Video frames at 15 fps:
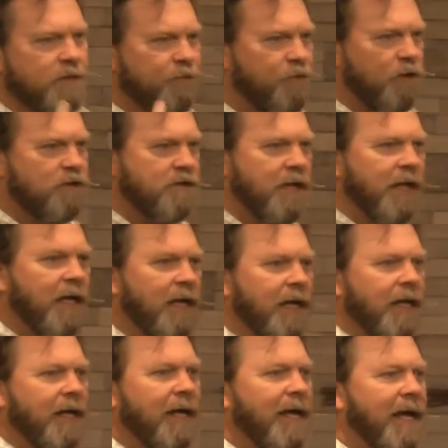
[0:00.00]
The first thing he
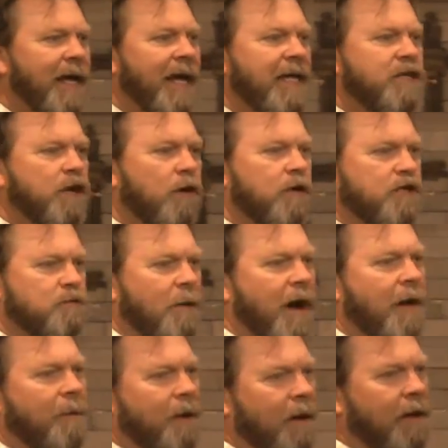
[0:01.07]
did, he told his
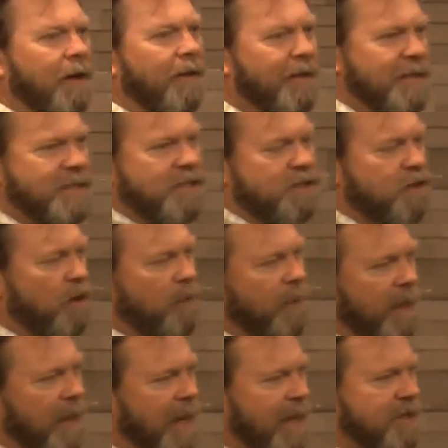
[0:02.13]
mama, this is going to
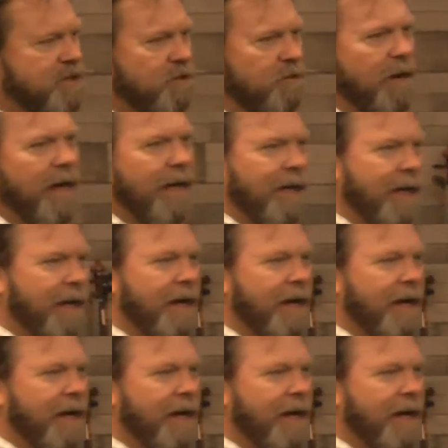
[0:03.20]
be a Nazarite. And a